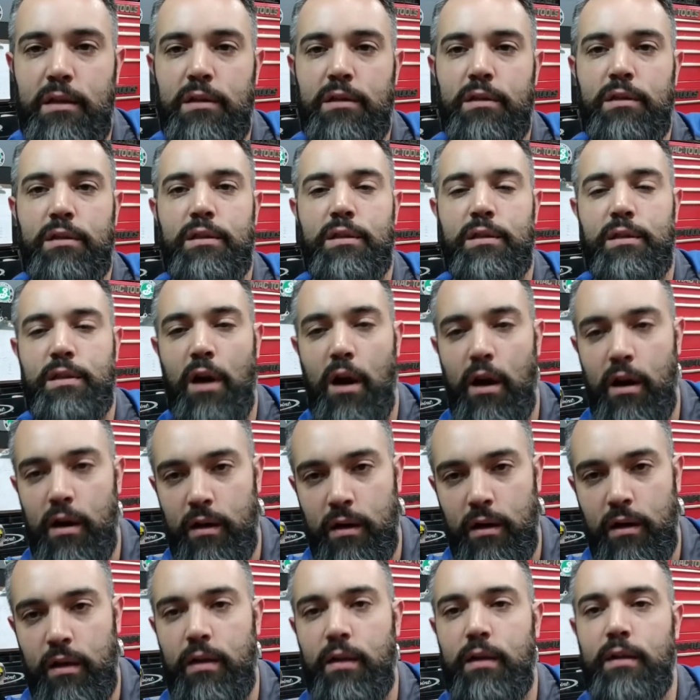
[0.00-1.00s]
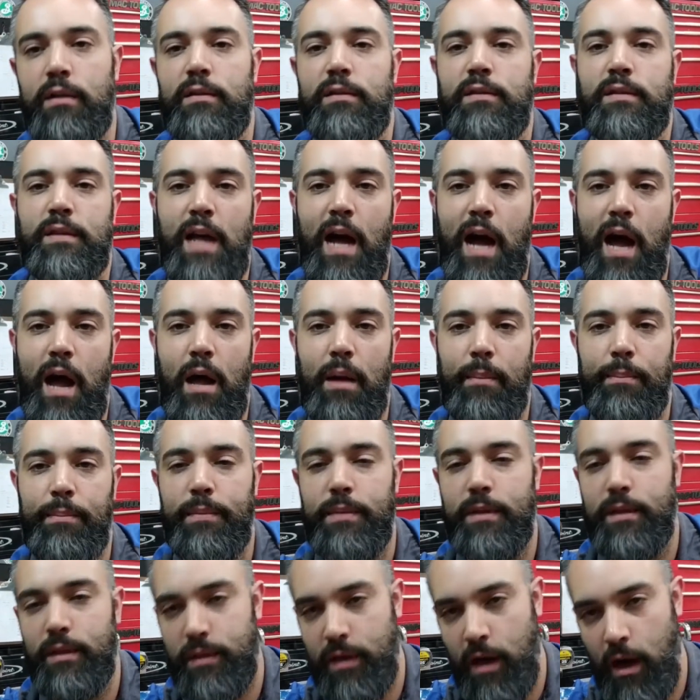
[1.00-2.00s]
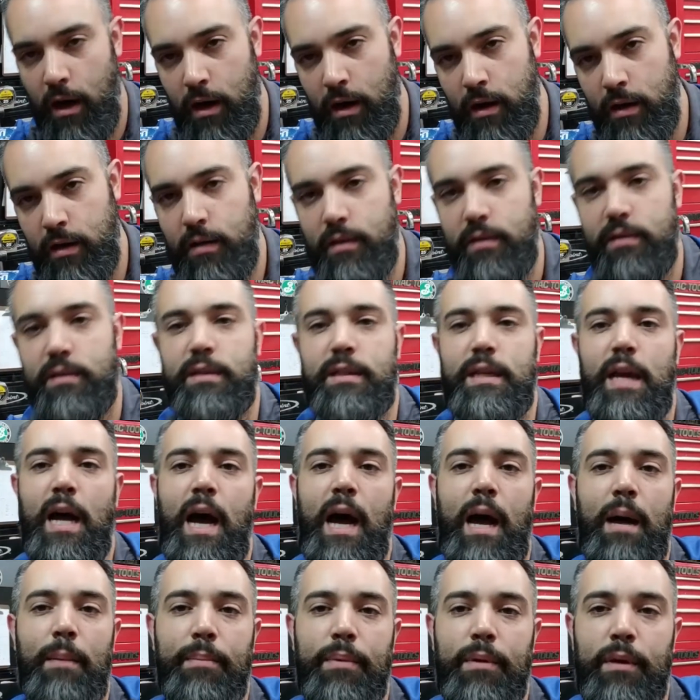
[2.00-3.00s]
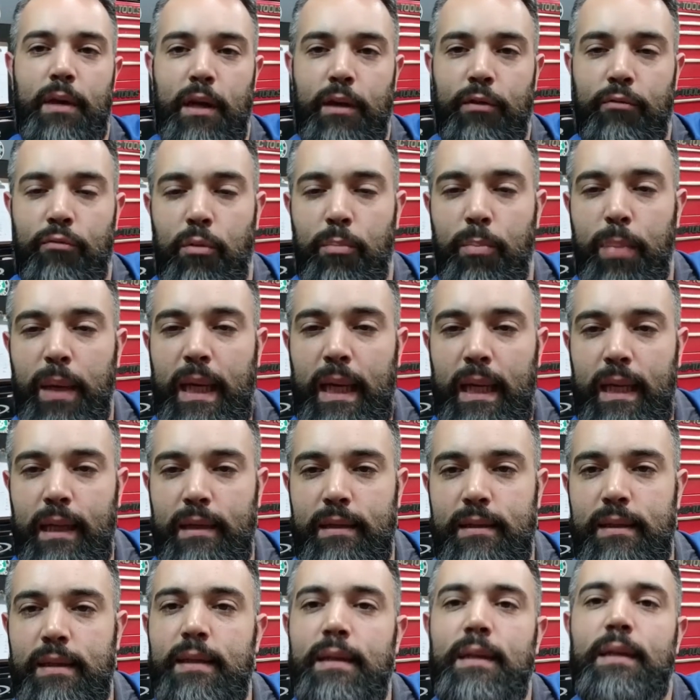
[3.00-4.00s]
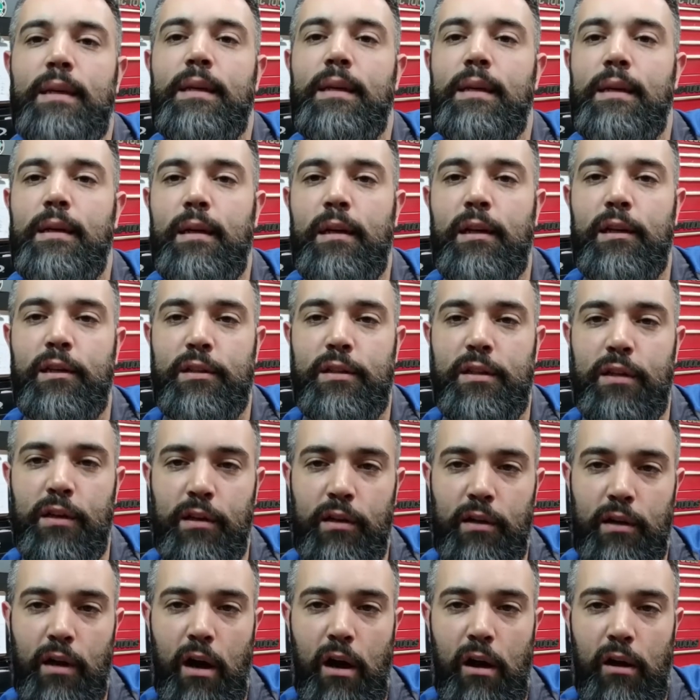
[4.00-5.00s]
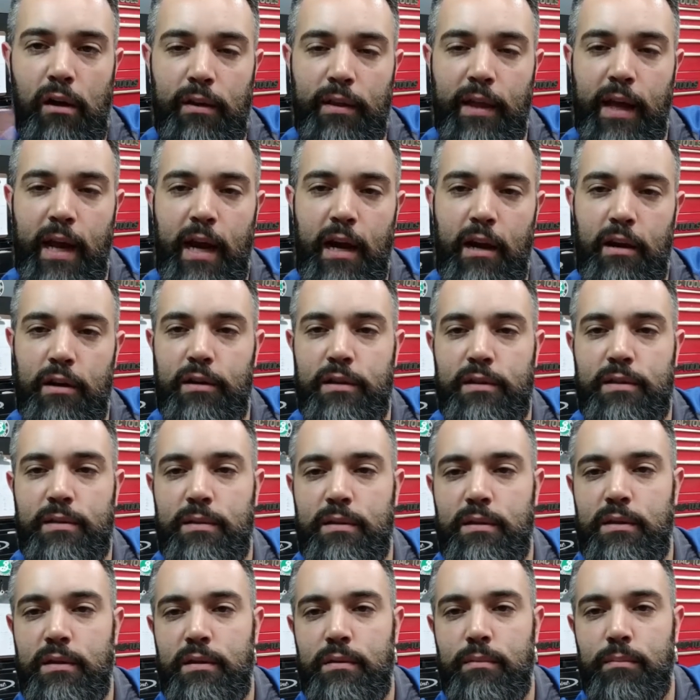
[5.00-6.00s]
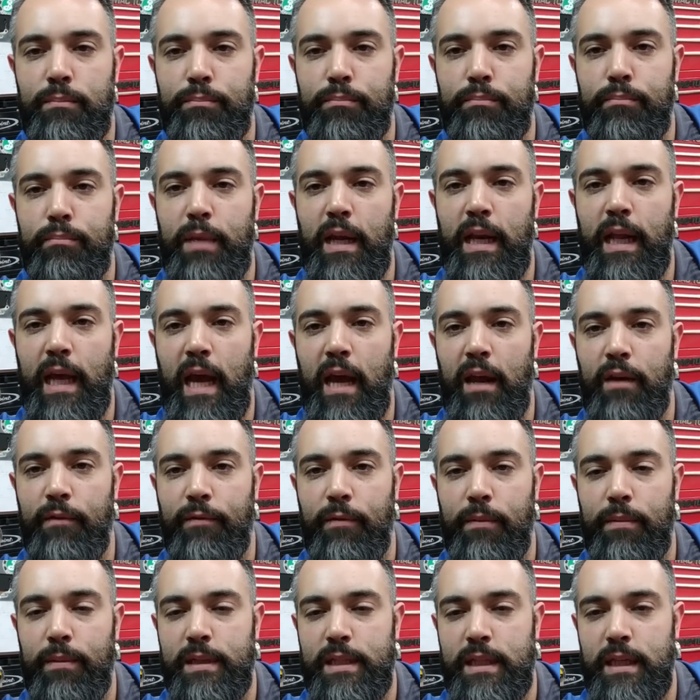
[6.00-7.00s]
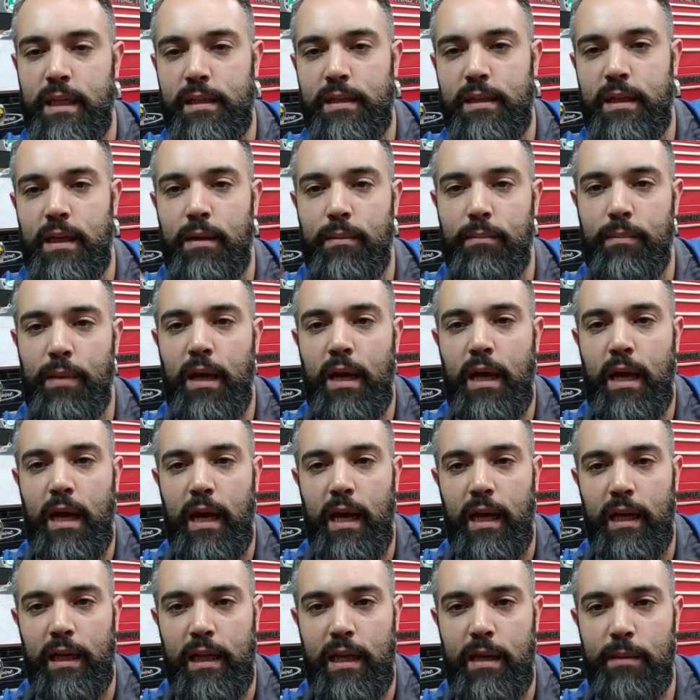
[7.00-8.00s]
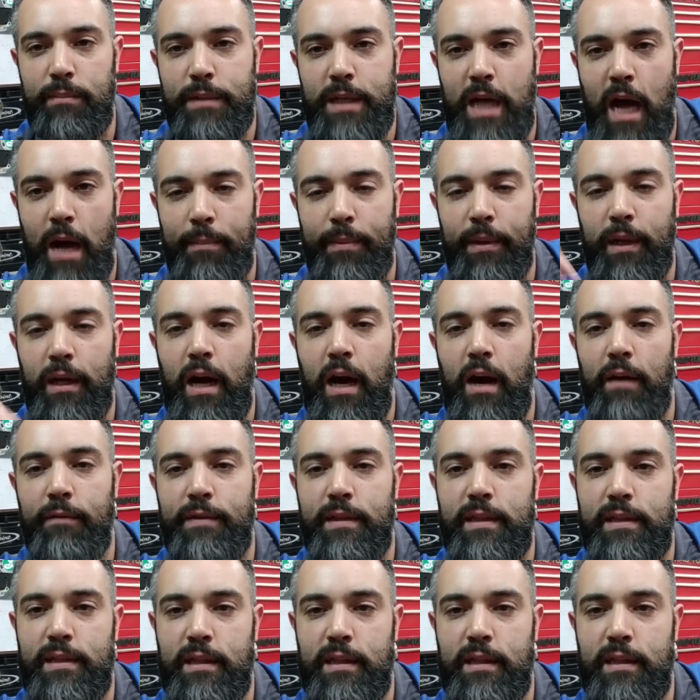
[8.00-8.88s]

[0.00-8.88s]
start, stop, and repeat until all the air is mitigated from the system, and keep topping off the